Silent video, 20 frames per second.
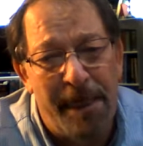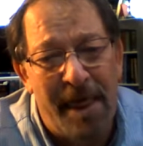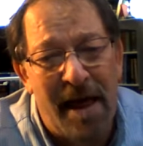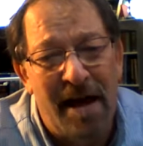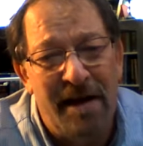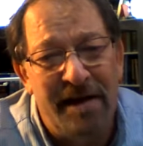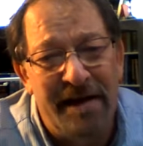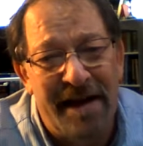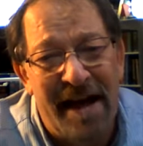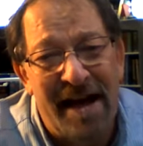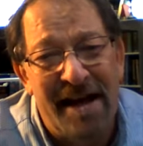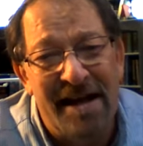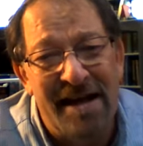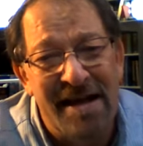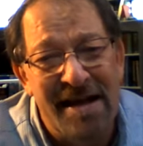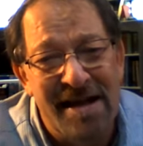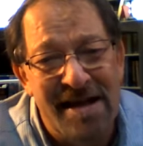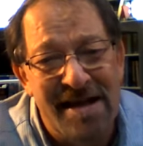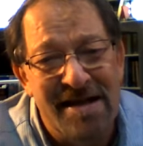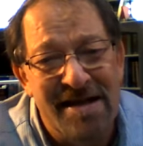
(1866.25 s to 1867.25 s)
and that
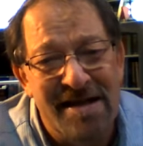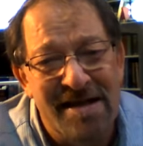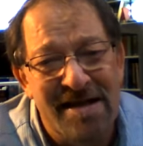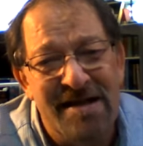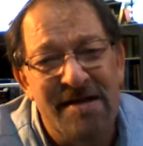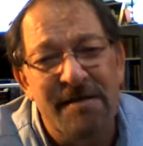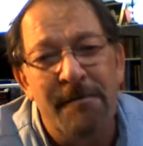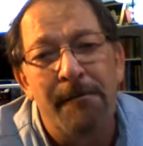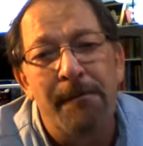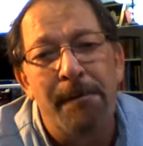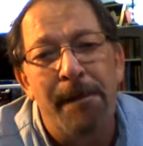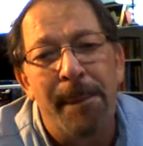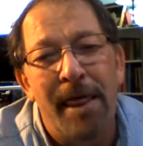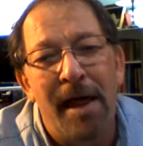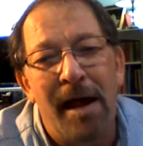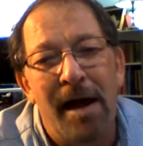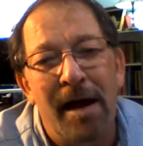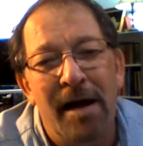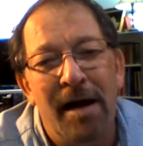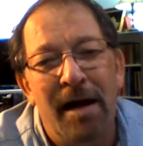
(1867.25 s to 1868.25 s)
is
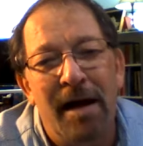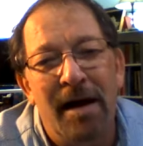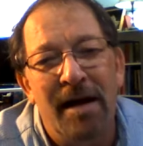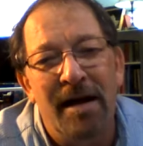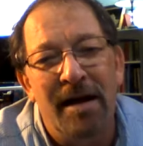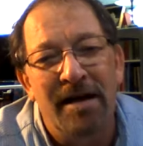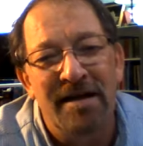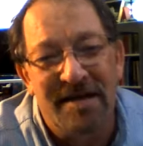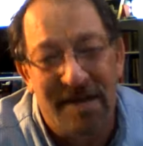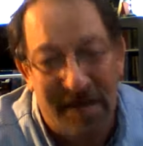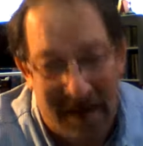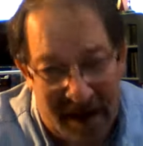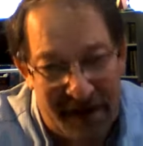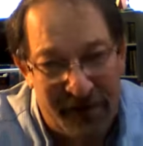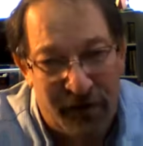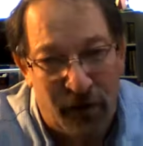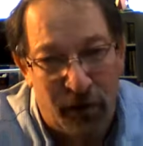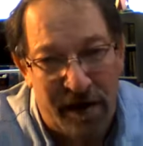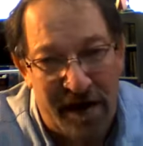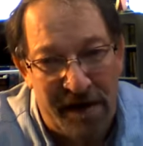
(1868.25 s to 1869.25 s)

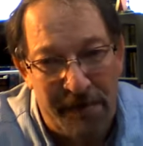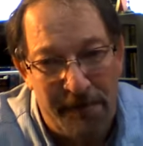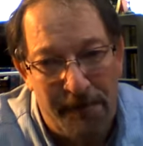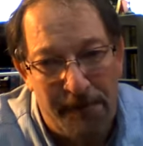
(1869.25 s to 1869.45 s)
slavery.